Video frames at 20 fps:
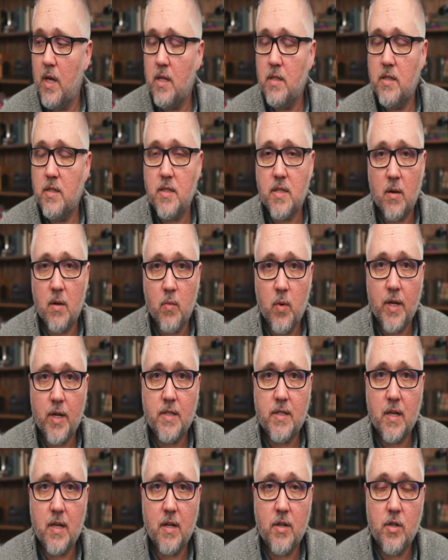to some ways
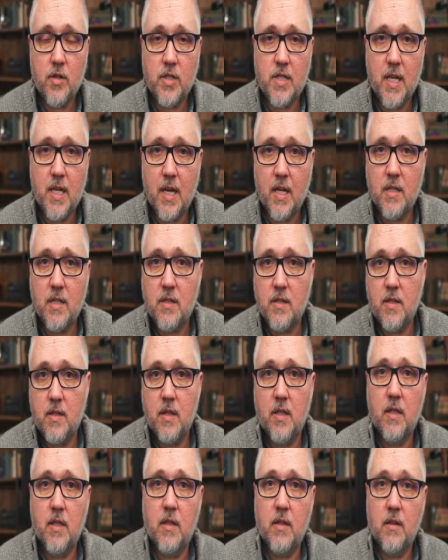to understand
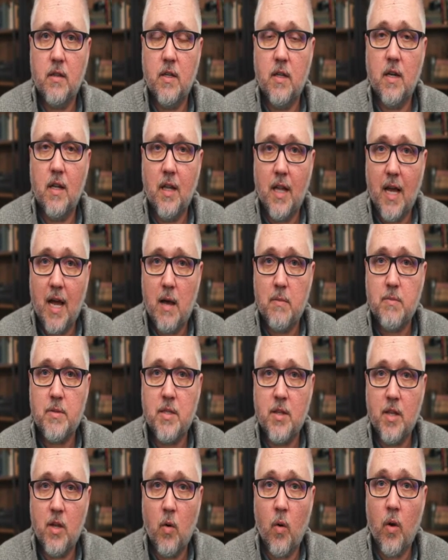the collapse
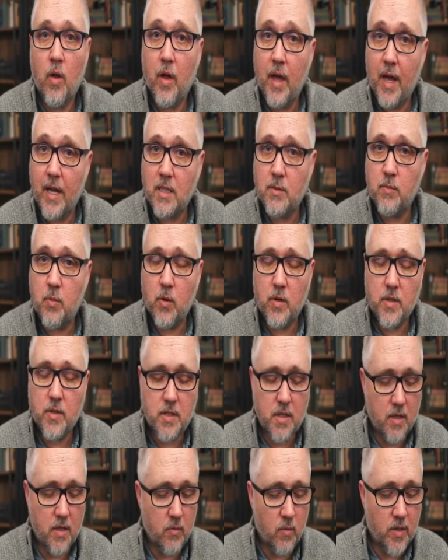in the oil exports
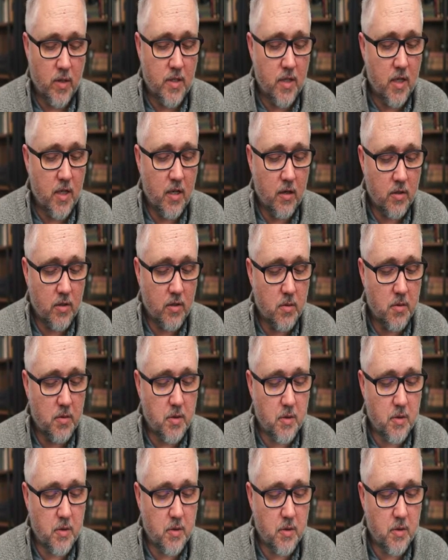in recent years,